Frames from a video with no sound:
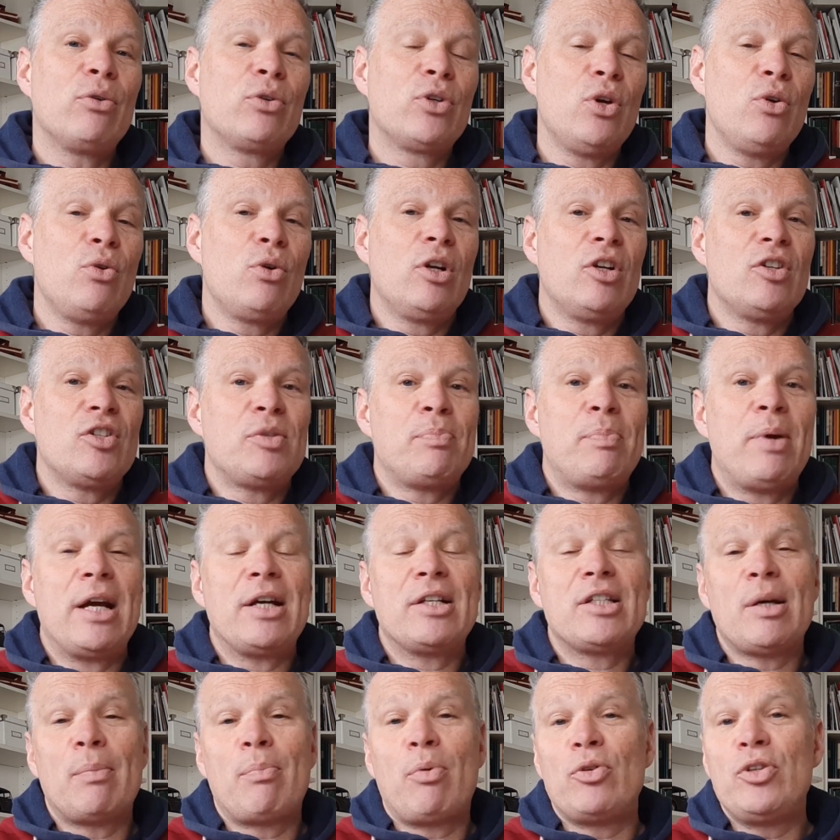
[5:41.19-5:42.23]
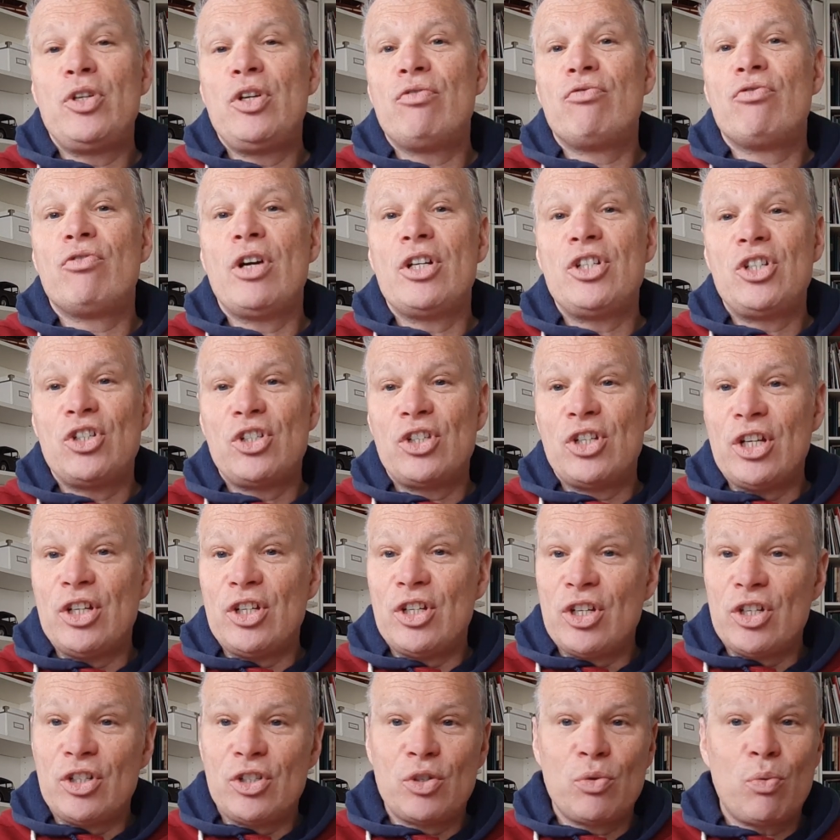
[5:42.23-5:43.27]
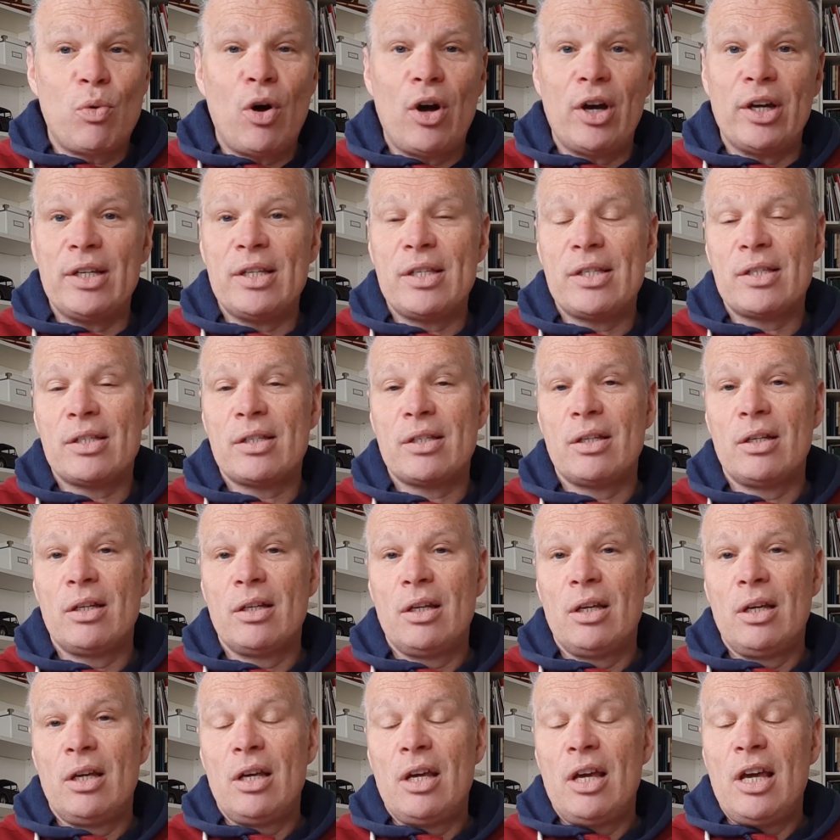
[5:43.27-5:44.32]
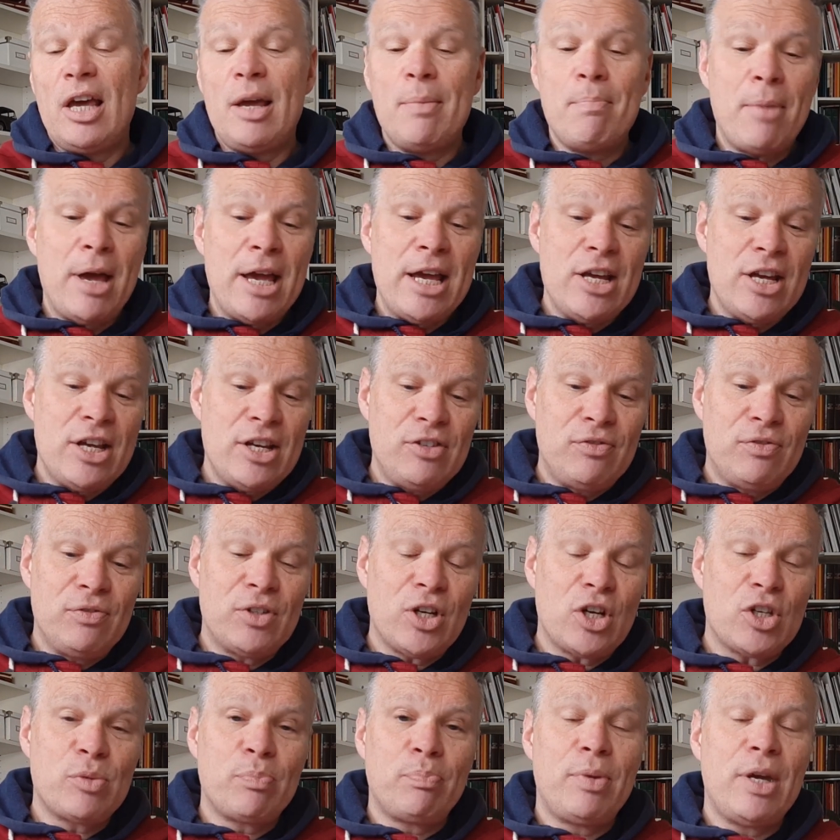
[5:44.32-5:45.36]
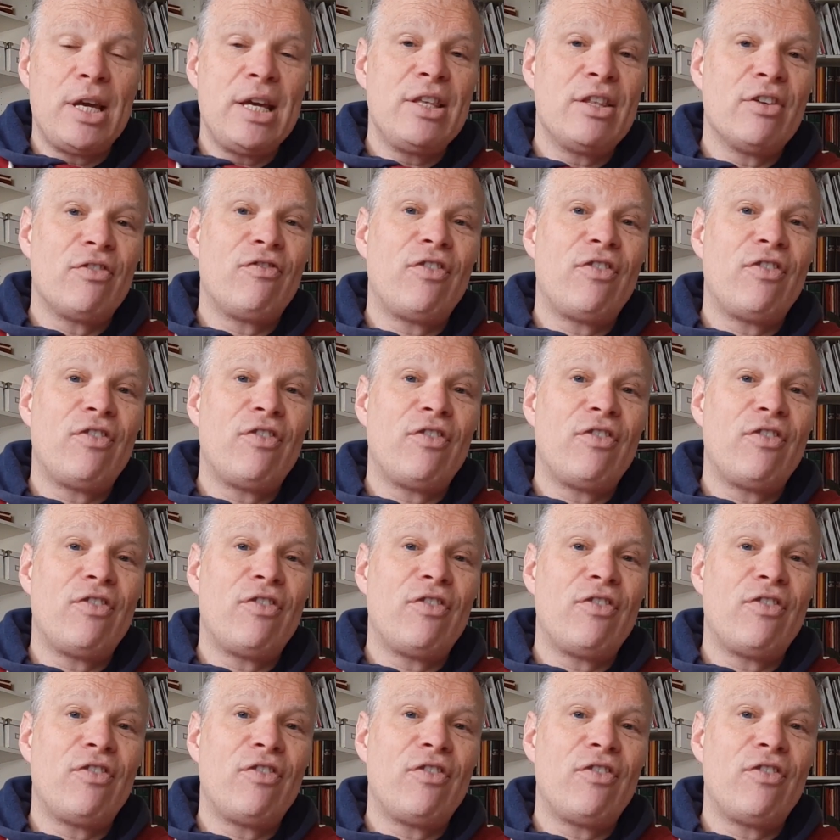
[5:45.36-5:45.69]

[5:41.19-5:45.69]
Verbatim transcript: Google has picked up on you've registered it twice? It may even just be the